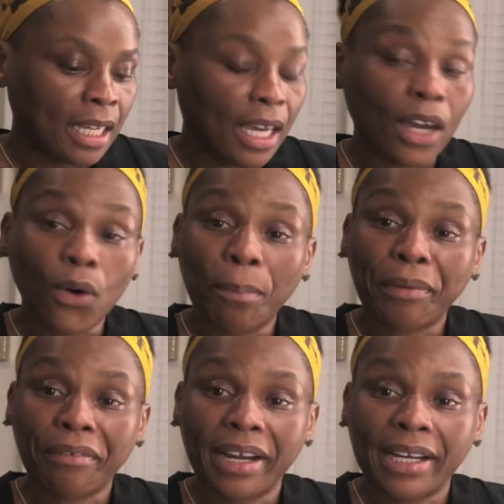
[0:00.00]

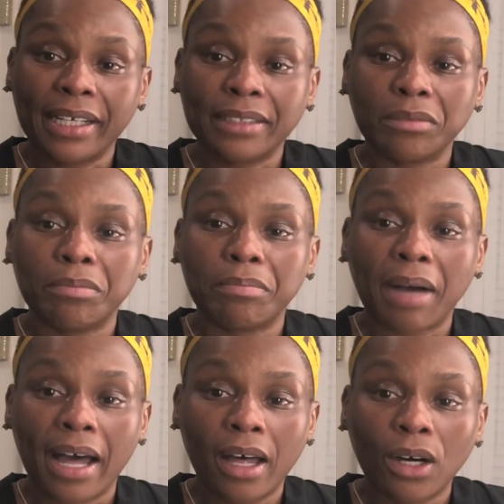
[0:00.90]
incorporating
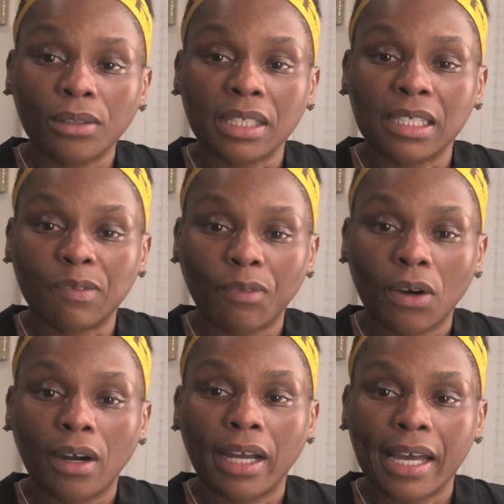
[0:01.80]
my health as
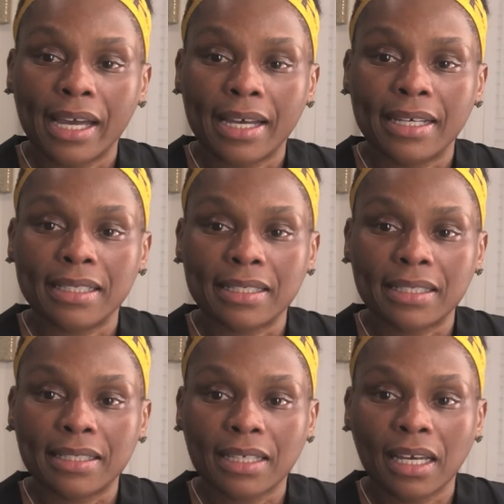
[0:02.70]
far
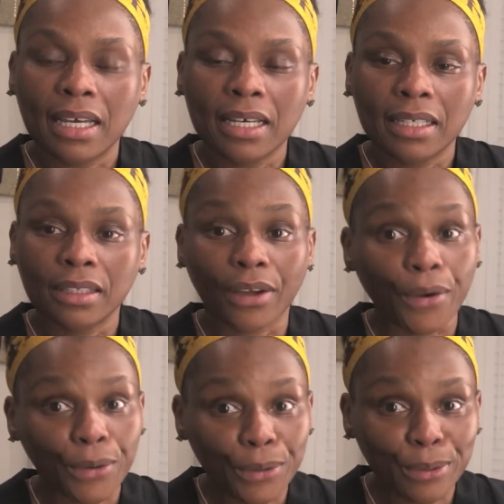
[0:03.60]
as the
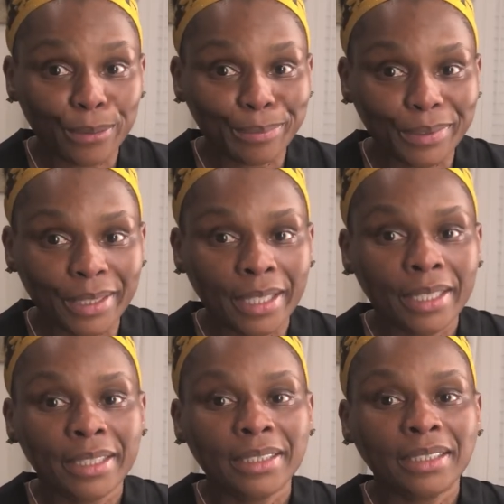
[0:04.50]
herbs,
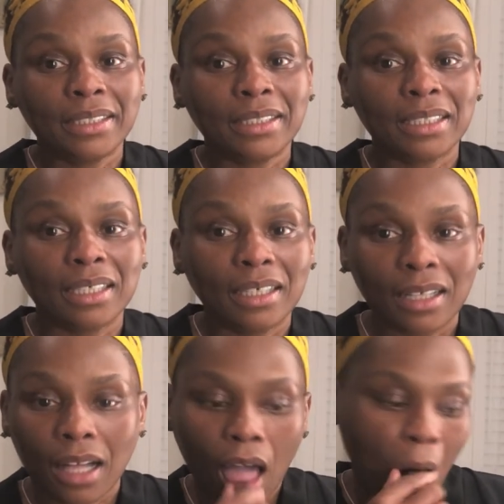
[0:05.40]

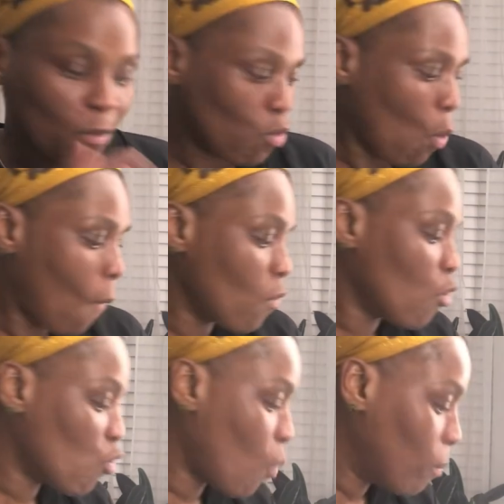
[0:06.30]
the doing
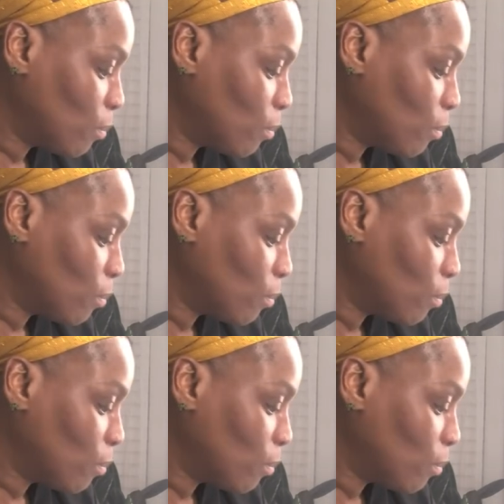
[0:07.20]
this.